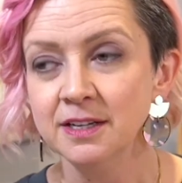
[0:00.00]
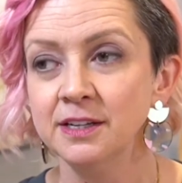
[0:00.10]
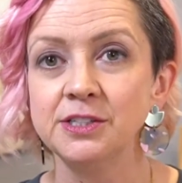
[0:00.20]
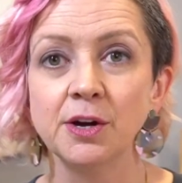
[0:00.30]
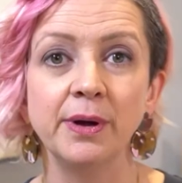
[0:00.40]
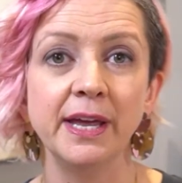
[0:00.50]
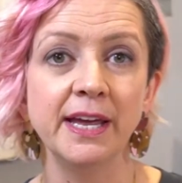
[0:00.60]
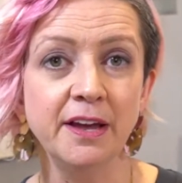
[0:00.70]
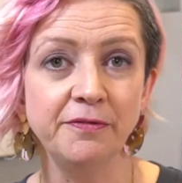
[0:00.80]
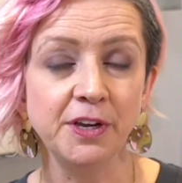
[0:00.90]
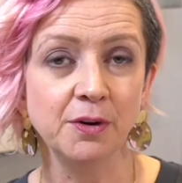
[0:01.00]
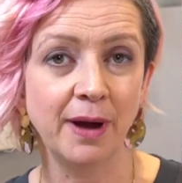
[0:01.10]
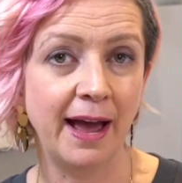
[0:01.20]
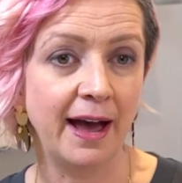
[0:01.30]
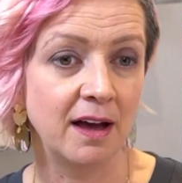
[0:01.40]
So if you
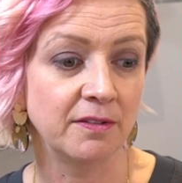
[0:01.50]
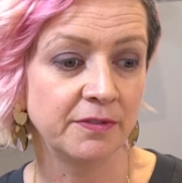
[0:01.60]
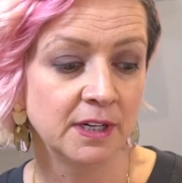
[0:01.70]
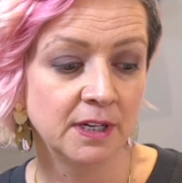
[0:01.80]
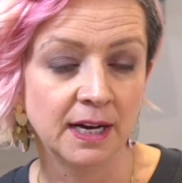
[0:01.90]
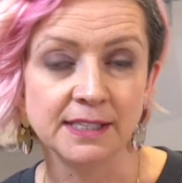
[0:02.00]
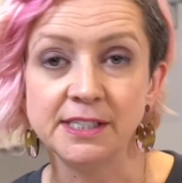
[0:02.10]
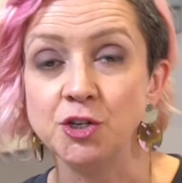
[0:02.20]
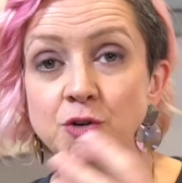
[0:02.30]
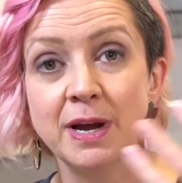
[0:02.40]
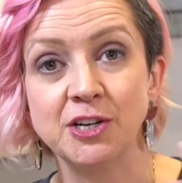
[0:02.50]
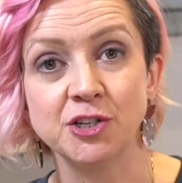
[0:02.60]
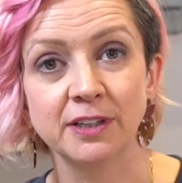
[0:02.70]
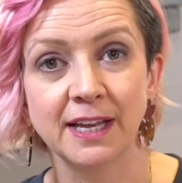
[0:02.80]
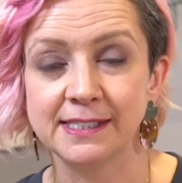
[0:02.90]
have a
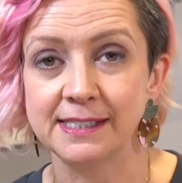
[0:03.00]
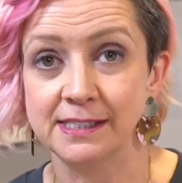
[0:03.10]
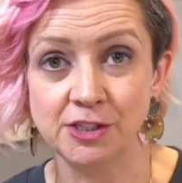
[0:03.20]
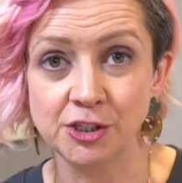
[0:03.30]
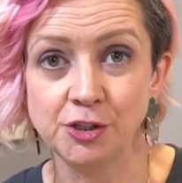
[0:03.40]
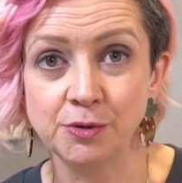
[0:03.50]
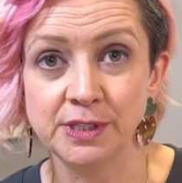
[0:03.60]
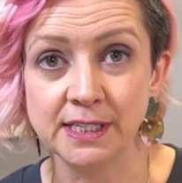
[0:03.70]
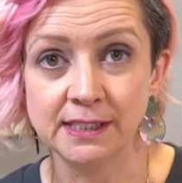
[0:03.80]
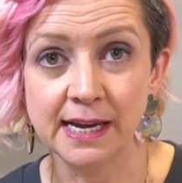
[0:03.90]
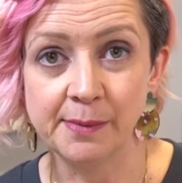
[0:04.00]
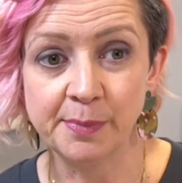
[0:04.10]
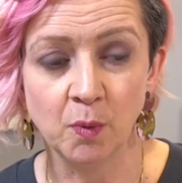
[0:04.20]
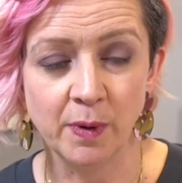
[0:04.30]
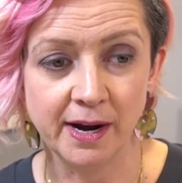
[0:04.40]
situation, let's just use the
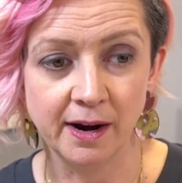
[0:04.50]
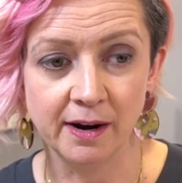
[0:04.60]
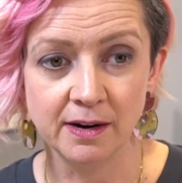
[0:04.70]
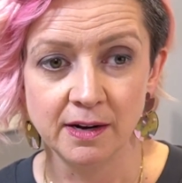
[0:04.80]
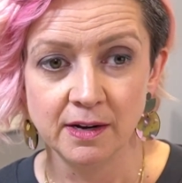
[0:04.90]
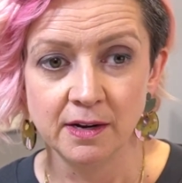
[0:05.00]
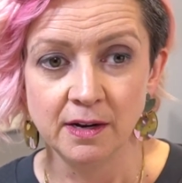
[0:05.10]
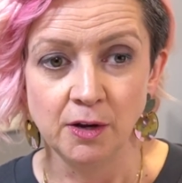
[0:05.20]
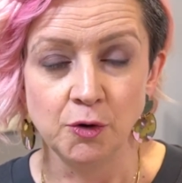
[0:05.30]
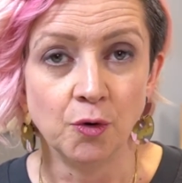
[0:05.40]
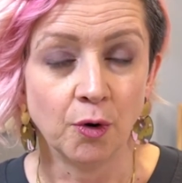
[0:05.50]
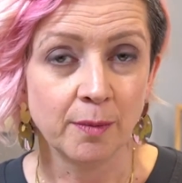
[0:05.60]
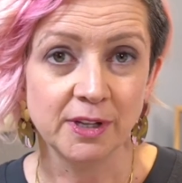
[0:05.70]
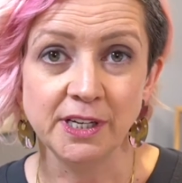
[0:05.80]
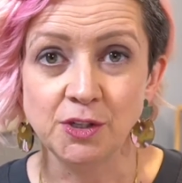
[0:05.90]
example where
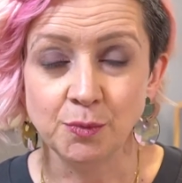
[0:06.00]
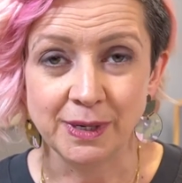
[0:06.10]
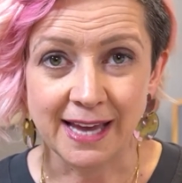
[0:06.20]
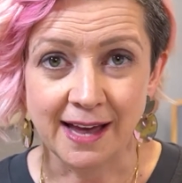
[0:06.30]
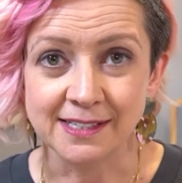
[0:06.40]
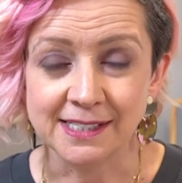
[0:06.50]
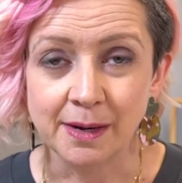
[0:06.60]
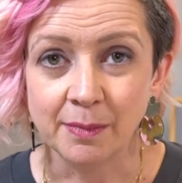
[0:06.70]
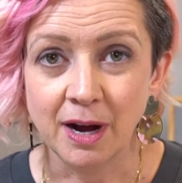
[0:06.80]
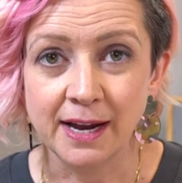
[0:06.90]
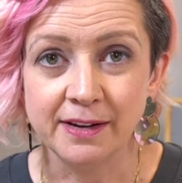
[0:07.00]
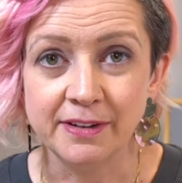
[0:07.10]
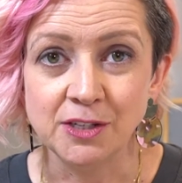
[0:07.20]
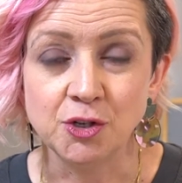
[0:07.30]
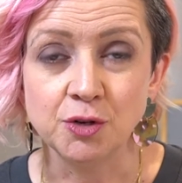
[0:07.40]
normally you would get some kind of
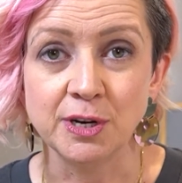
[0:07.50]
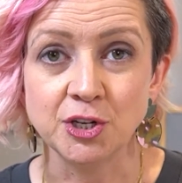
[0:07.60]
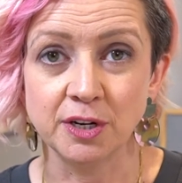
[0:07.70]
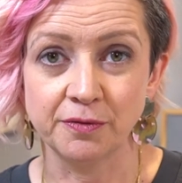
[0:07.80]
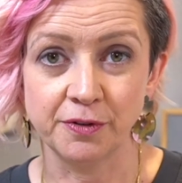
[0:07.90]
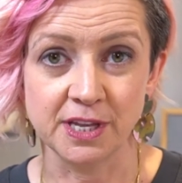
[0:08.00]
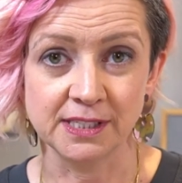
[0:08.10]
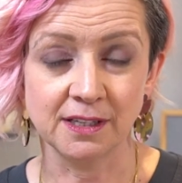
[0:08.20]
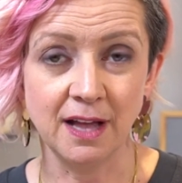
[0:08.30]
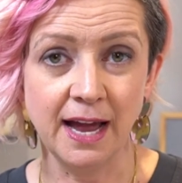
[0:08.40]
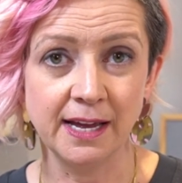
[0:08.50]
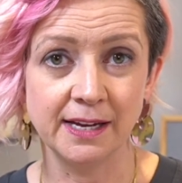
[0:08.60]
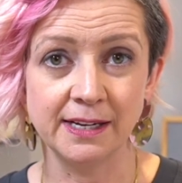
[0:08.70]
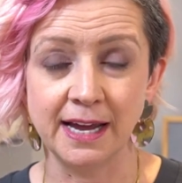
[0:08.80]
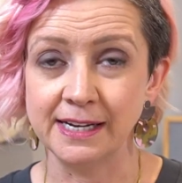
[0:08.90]
intuition for this
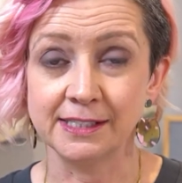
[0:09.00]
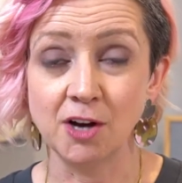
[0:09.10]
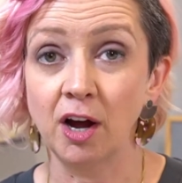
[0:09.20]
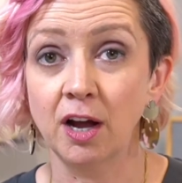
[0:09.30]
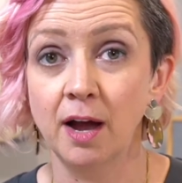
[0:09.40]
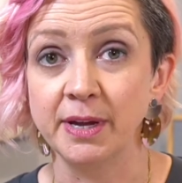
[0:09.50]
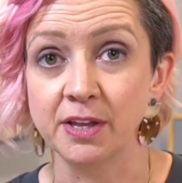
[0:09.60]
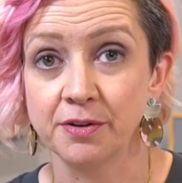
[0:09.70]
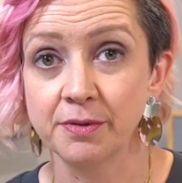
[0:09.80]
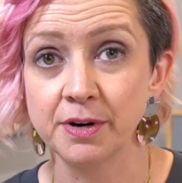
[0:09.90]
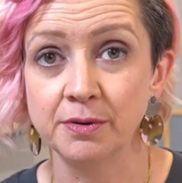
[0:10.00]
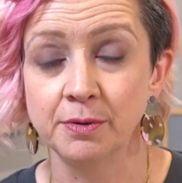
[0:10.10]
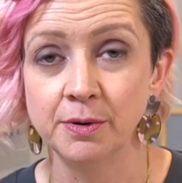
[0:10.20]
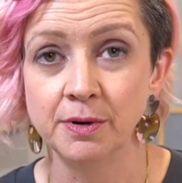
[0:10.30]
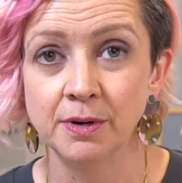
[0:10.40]
client and it's not coming through,